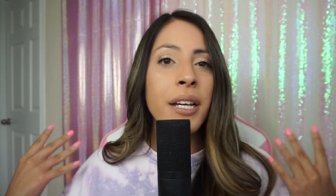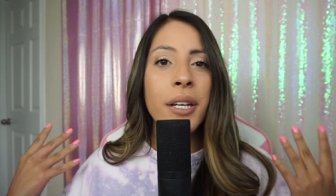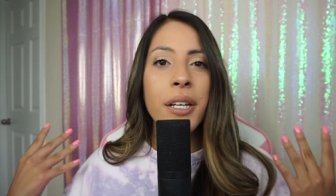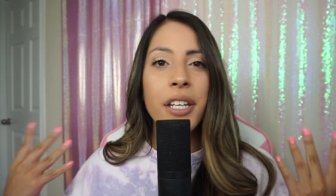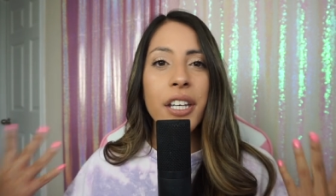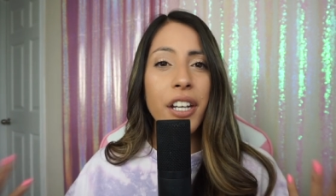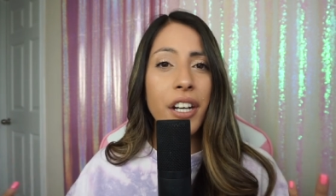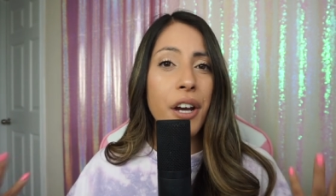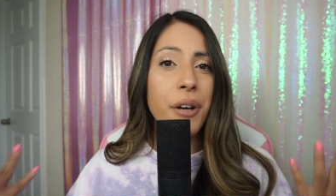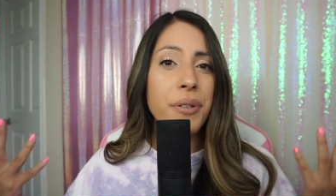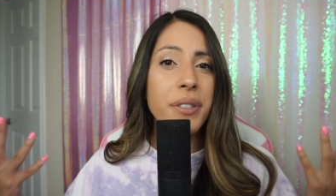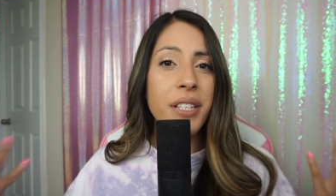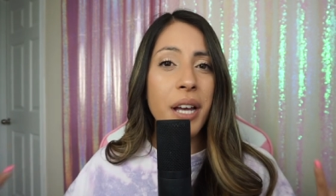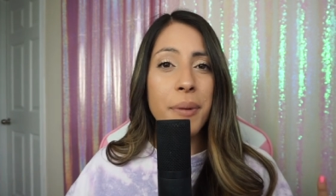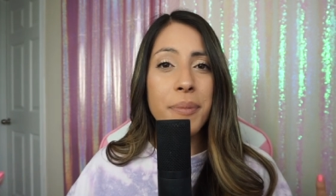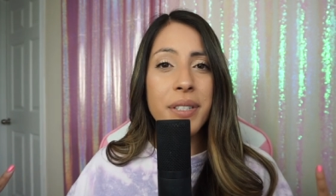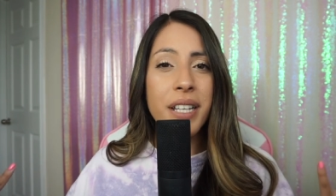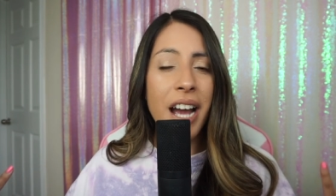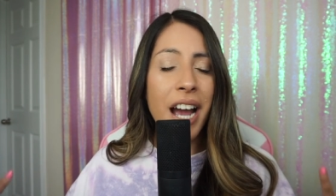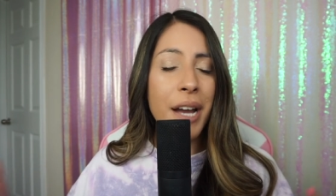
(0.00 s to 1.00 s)
You know,
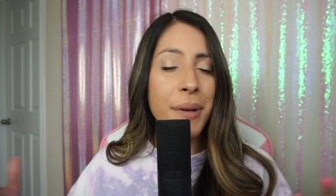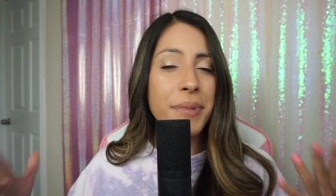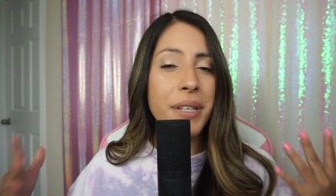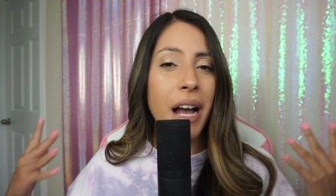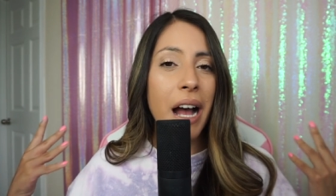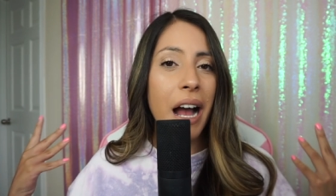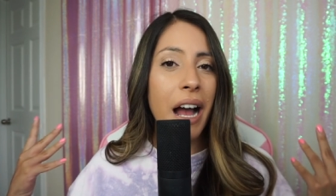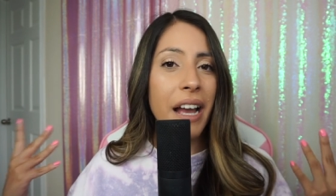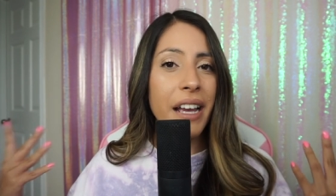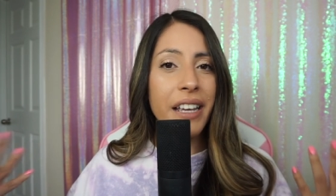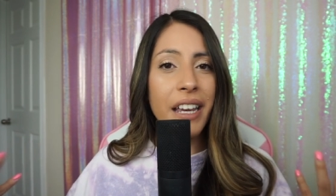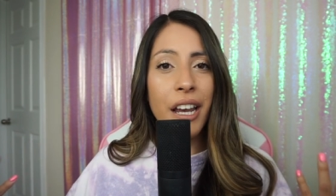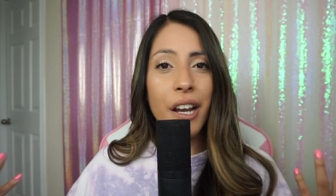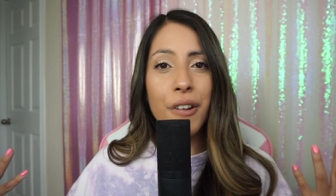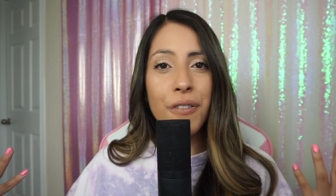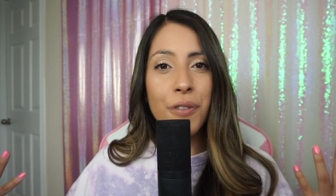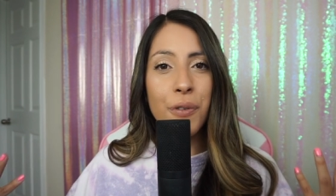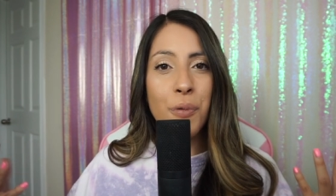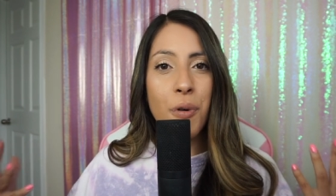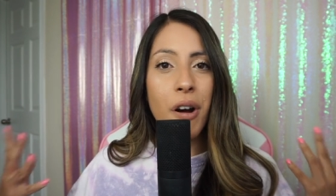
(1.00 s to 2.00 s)
sometimes I care
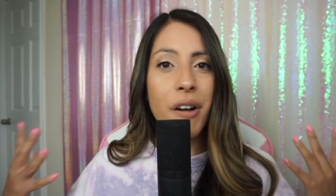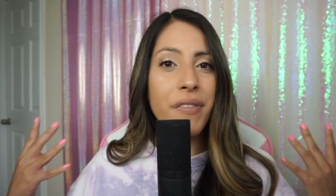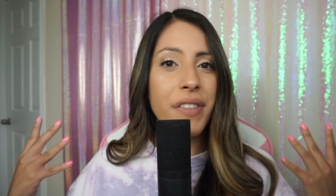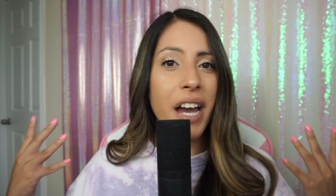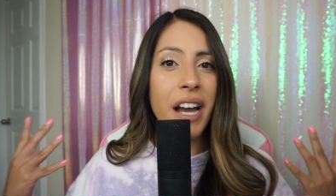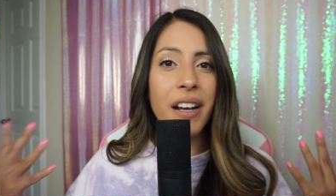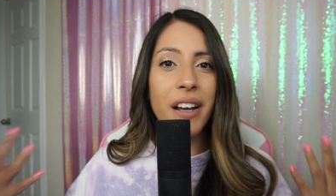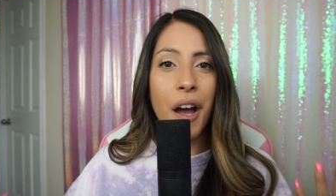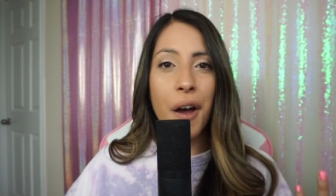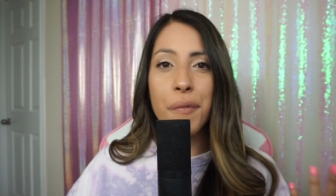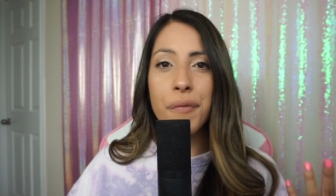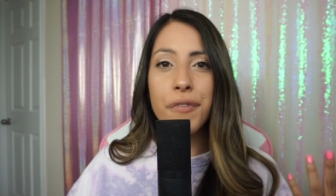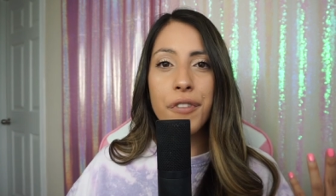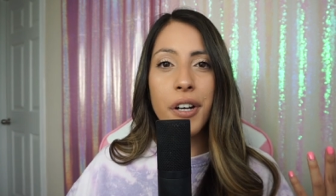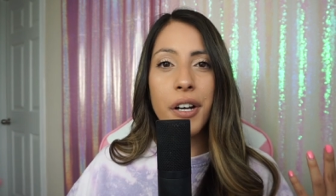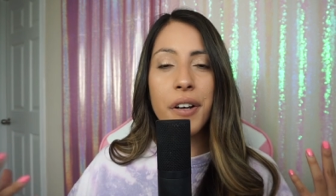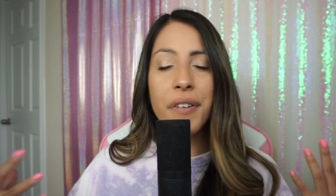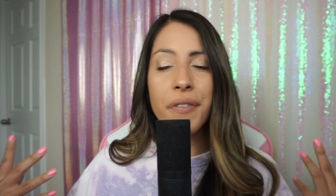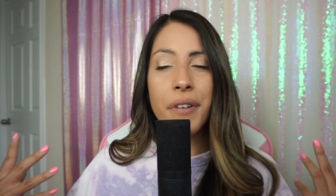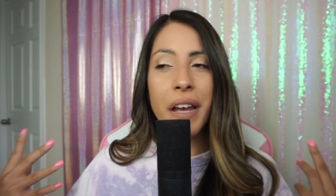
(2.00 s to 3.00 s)
for more of that
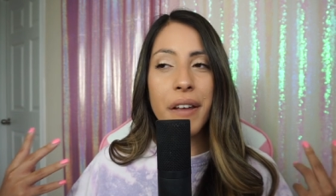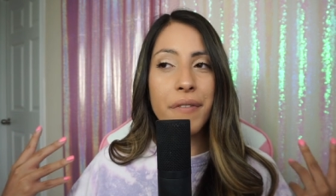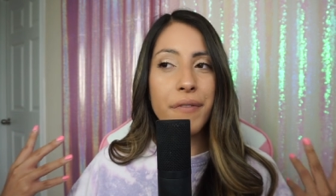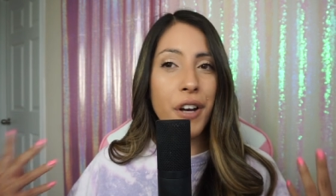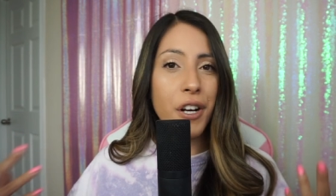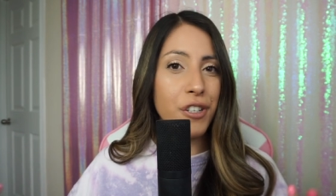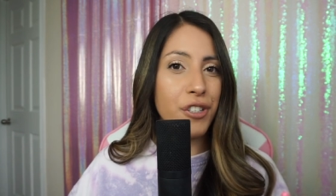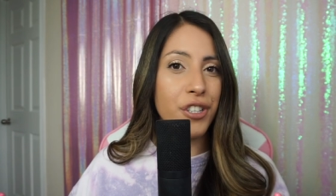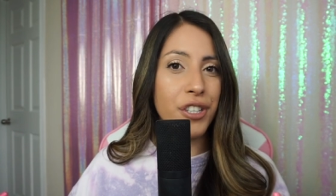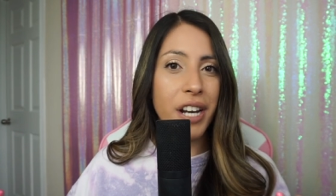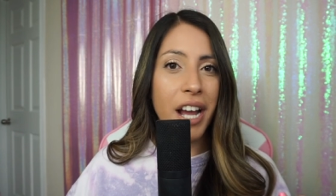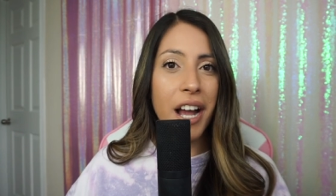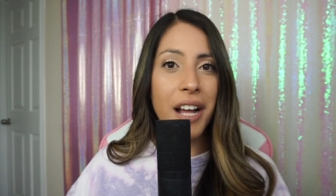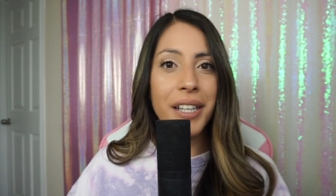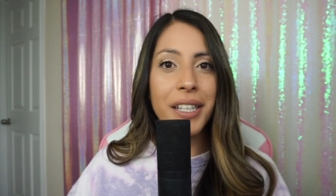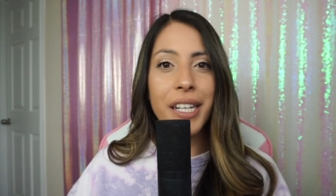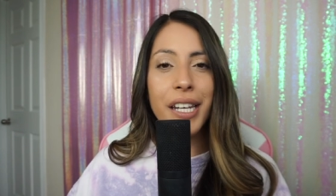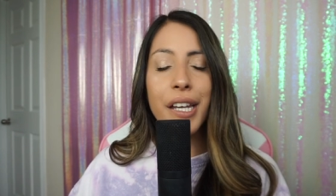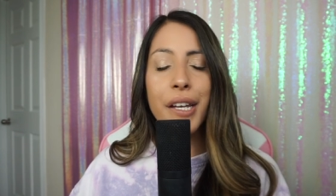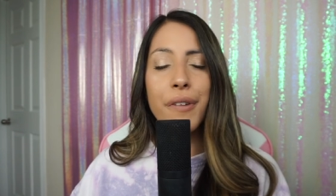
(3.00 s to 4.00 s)
comfort and
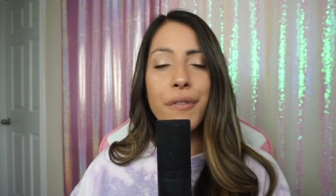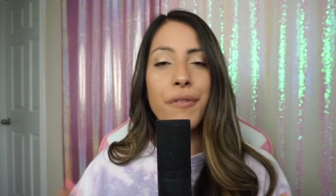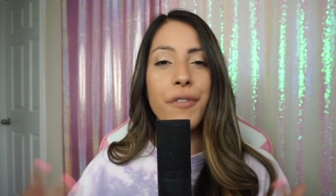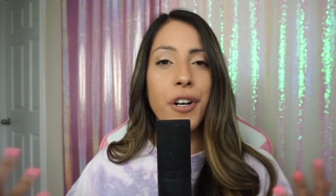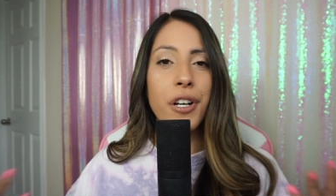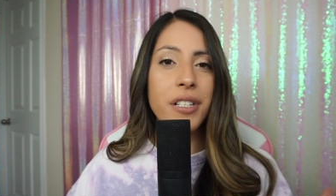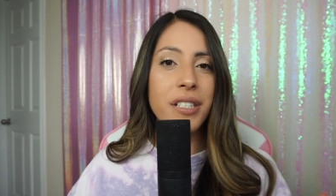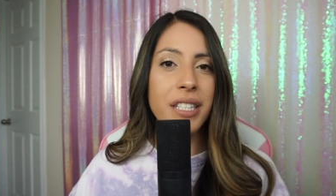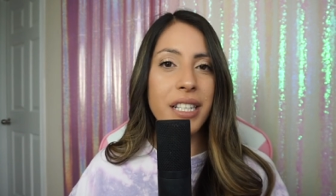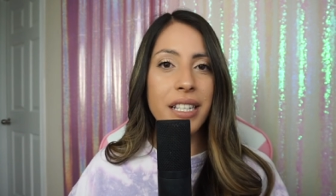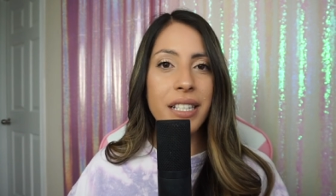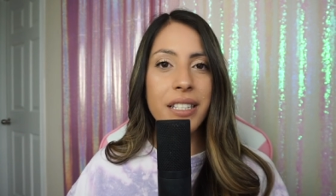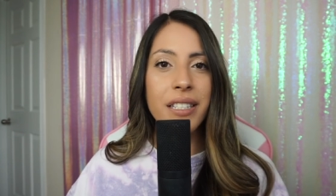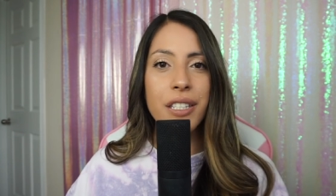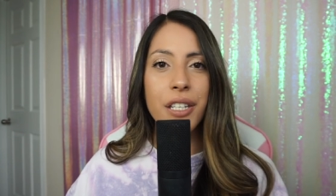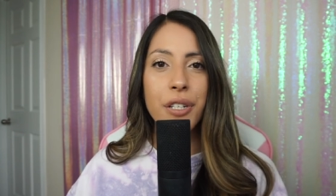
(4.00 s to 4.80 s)
functionality versus,